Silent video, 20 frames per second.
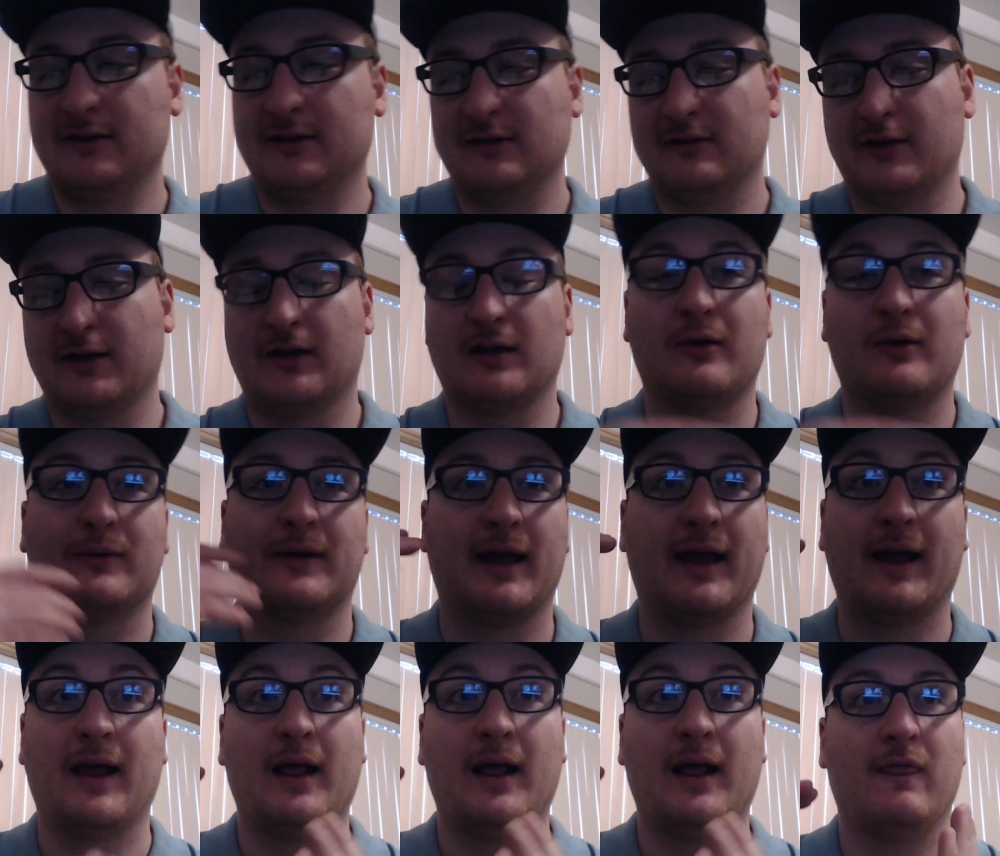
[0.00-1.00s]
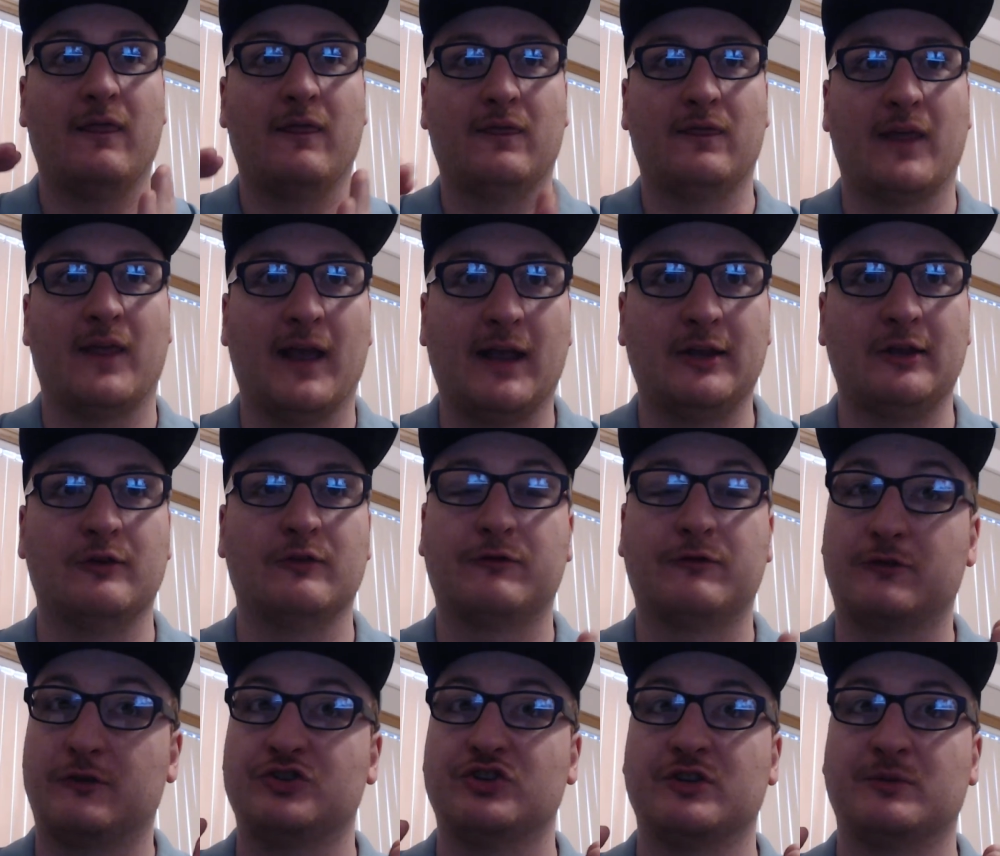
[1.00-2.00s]
It's like, okay, thank you
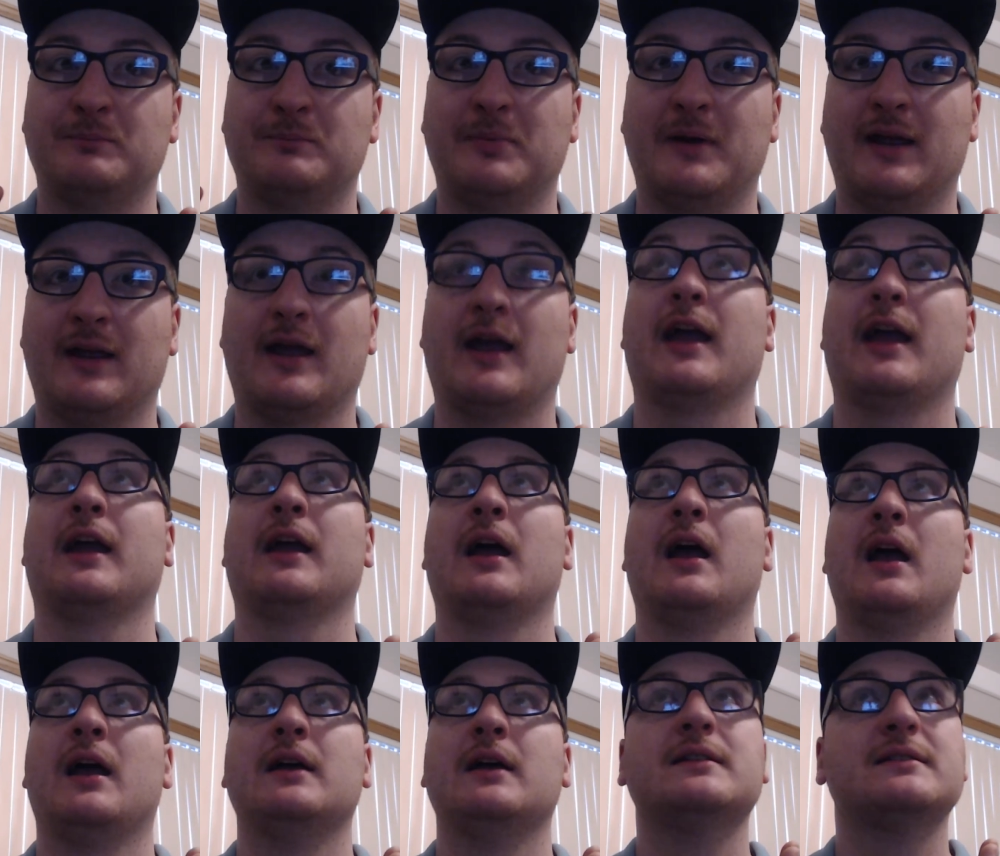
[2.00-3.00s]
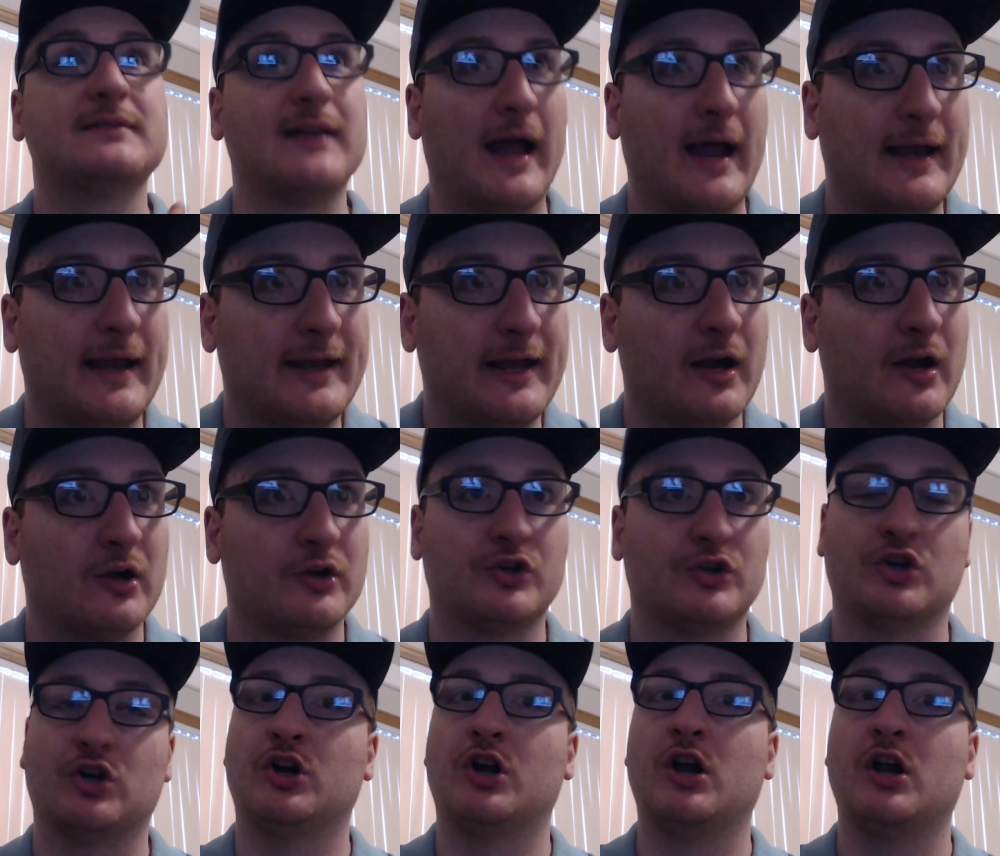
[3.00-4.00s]
for just being a side
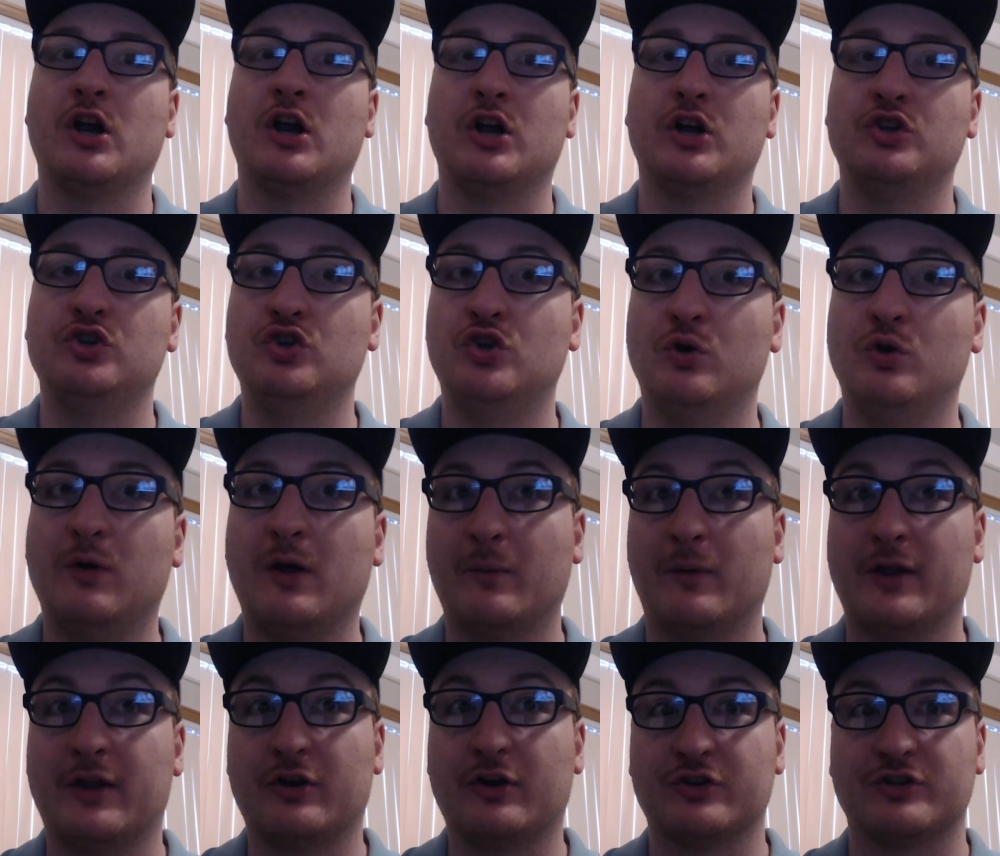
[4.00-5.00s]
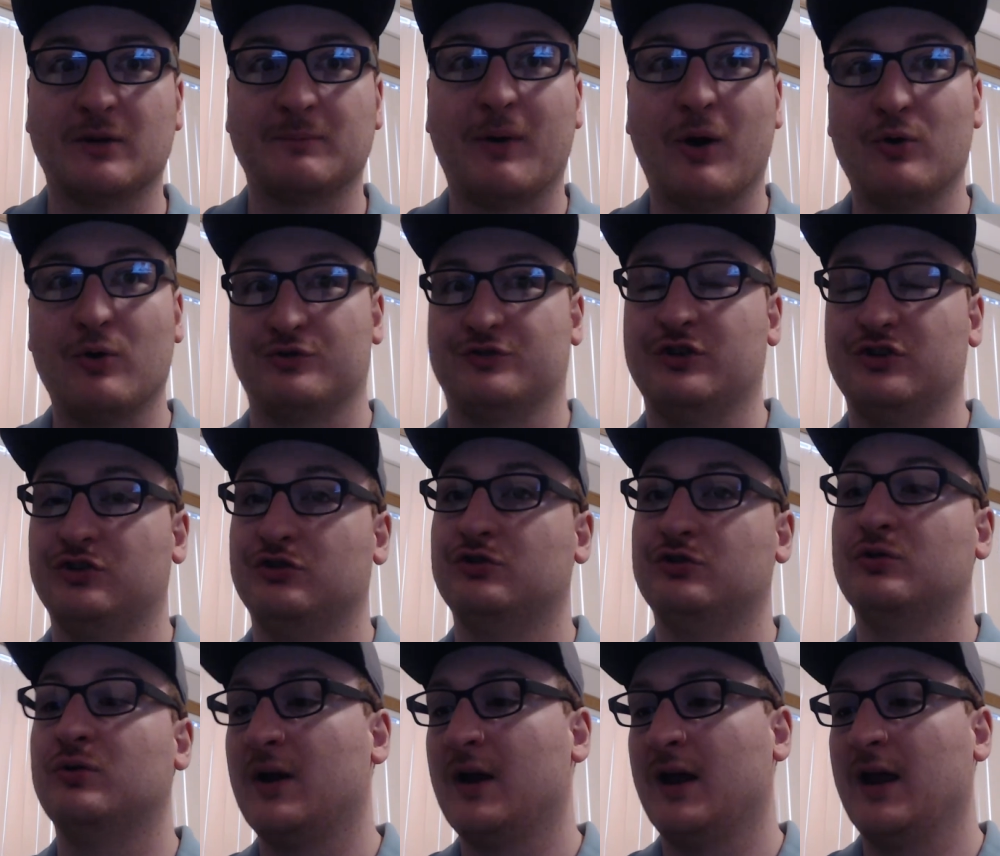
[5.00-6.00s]
character doing what you're supposed to
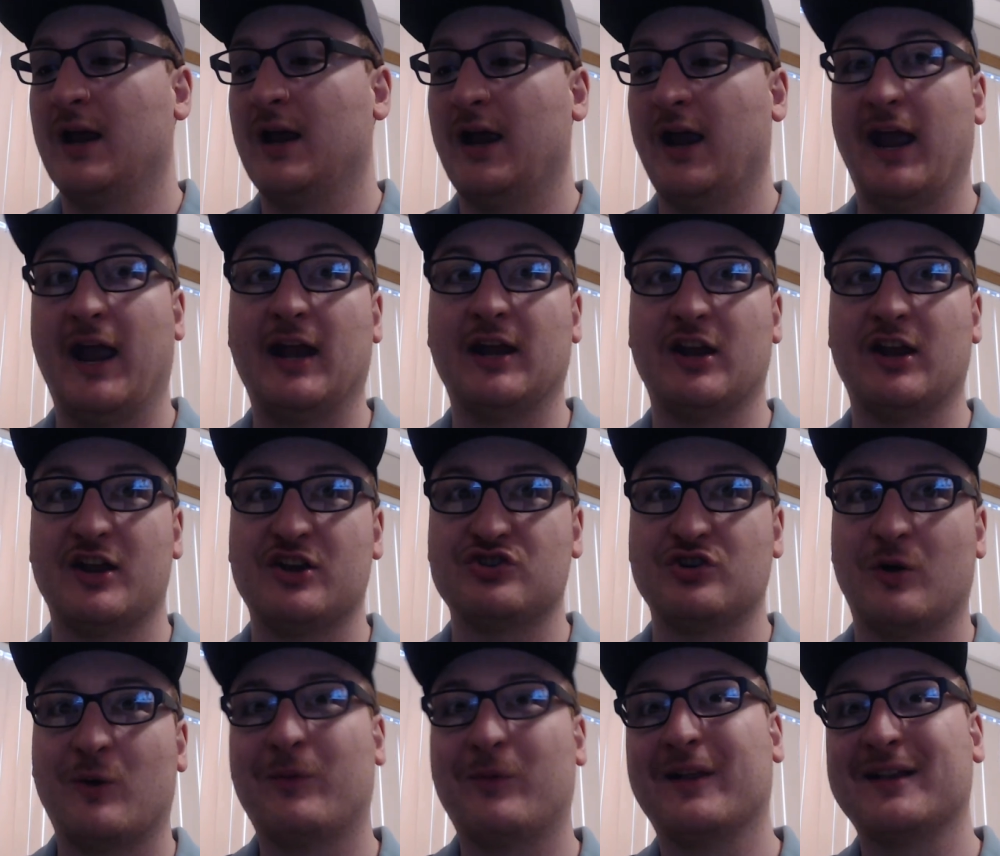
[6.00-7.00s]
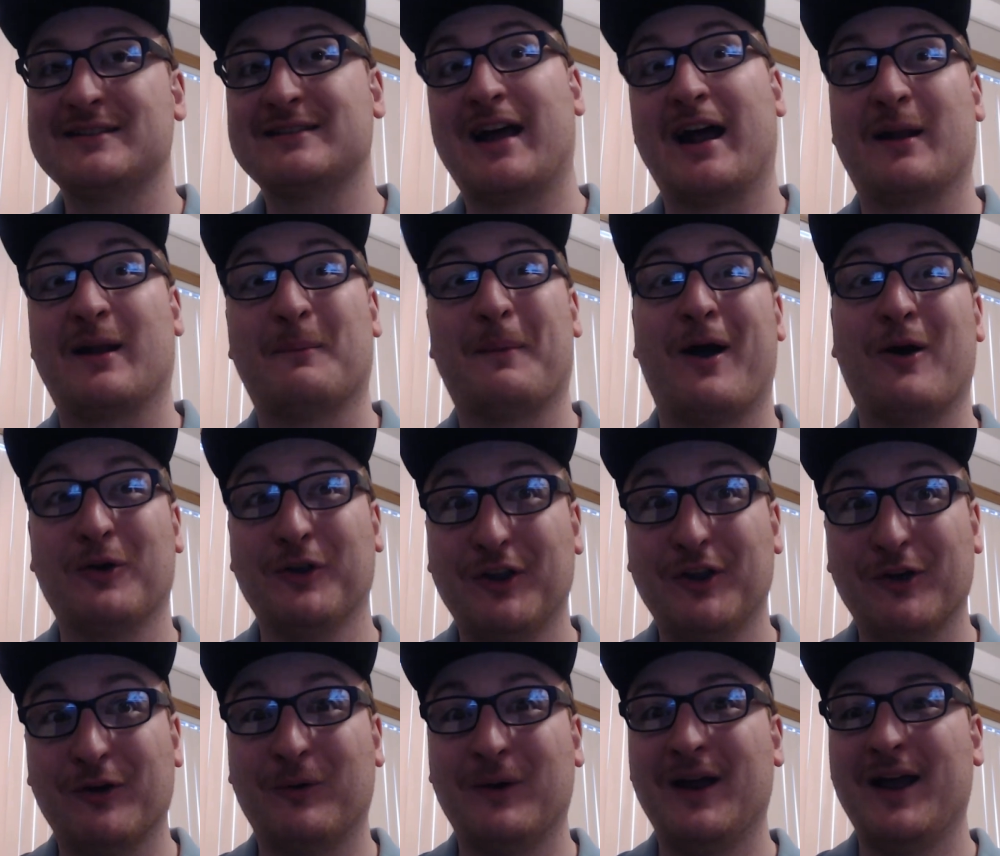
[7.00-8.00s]
do in a show that's not about
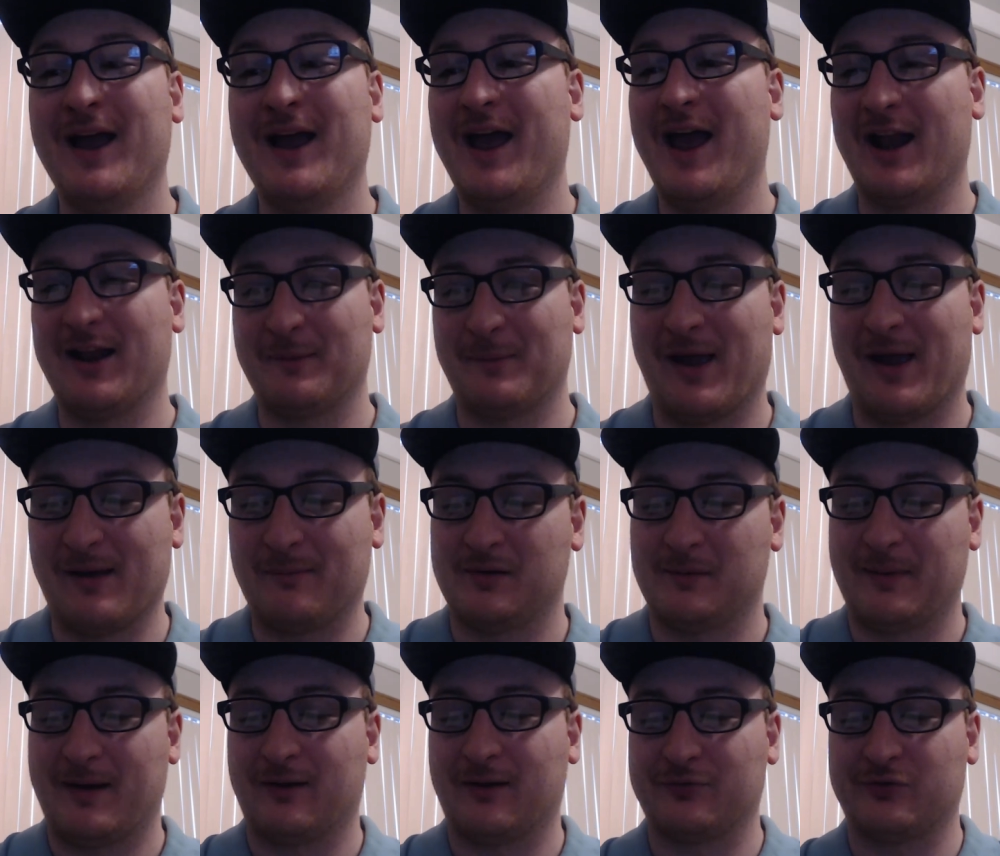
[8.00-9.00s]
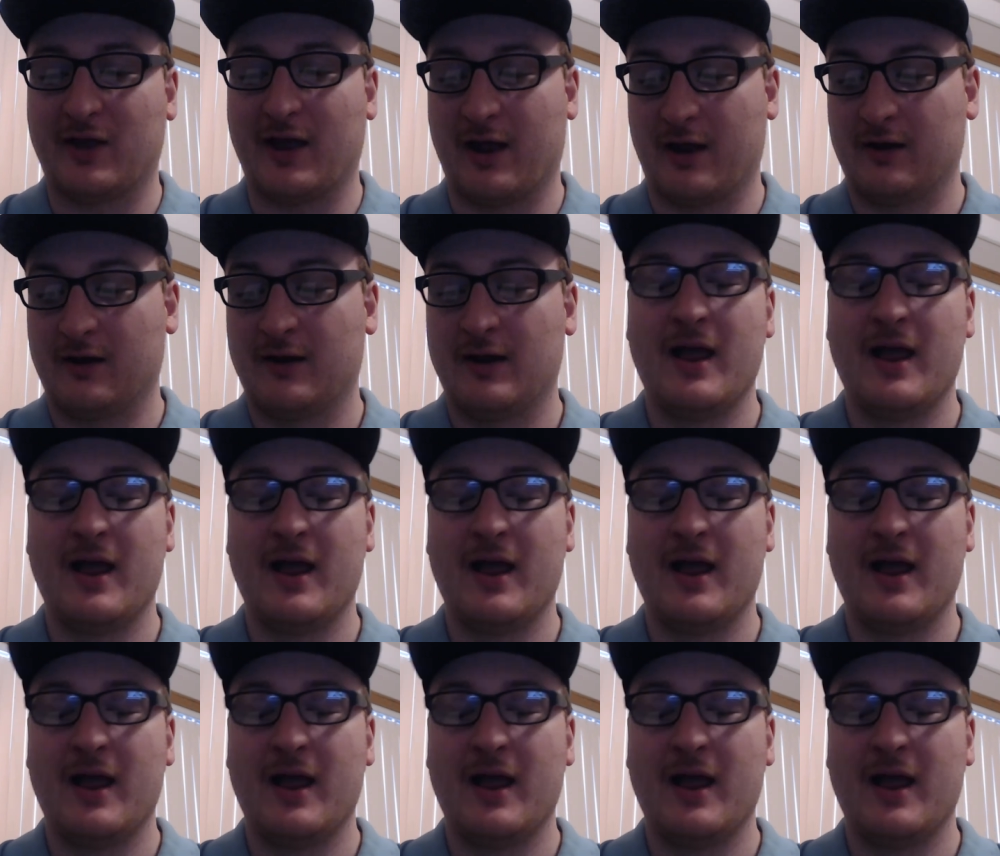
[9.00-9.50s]
you. And I'm happy about that.